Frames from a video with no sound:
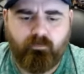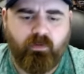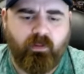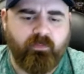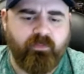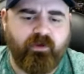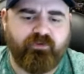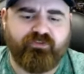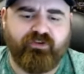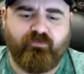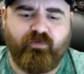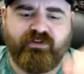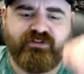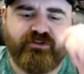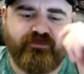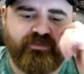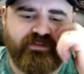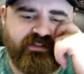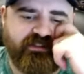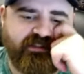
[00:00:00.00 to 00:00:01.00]
They also have wins
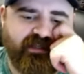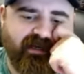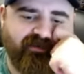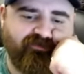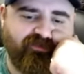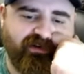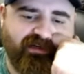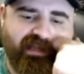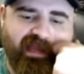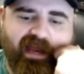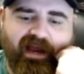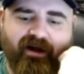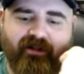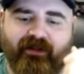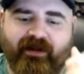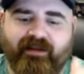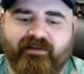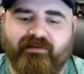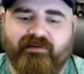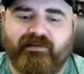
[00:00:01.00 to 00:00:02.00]
over Stanford, Cal,
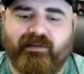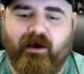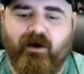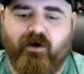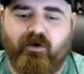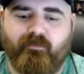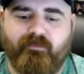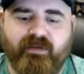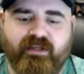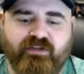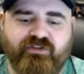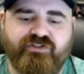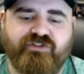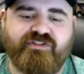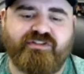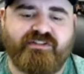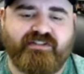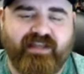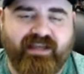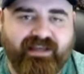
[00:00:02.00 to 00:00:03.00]
and Long Beach
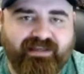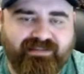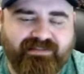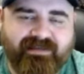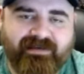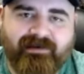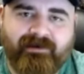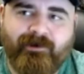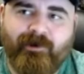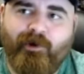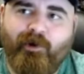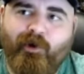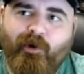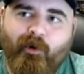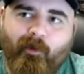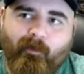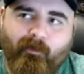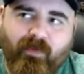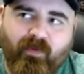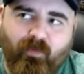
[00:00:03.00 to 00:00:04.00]
State.
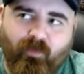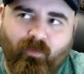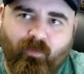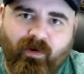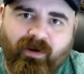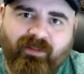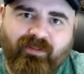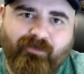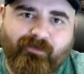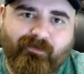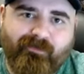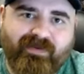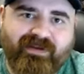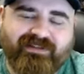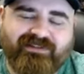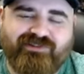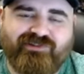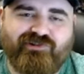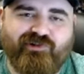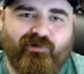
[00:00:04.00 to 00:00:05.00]
But one of the big
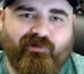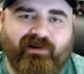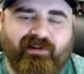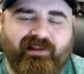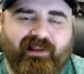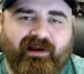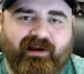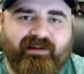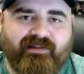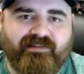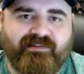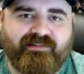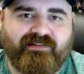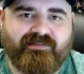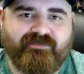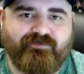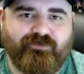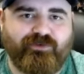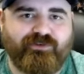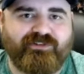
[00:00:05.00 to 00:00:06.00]
storylines
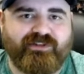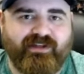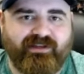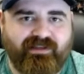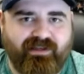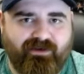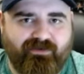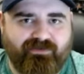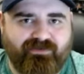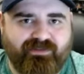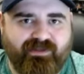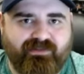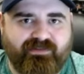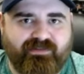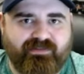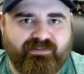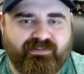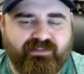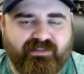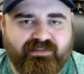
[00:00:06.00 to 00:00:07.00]
for San Diego State
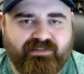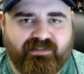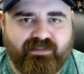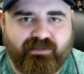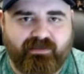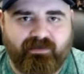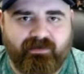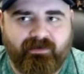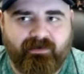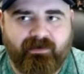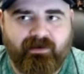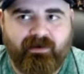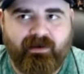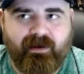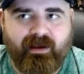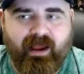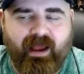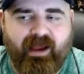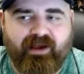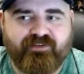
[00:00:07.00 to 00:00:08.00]
this season
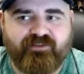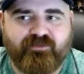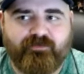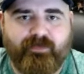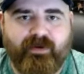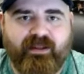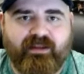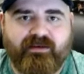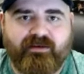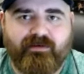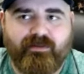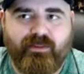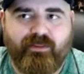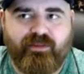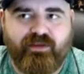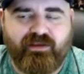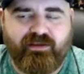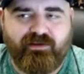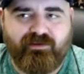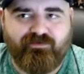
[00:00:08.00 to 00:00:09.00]
has been
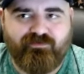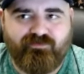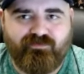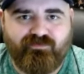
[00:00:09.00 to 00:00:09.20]
the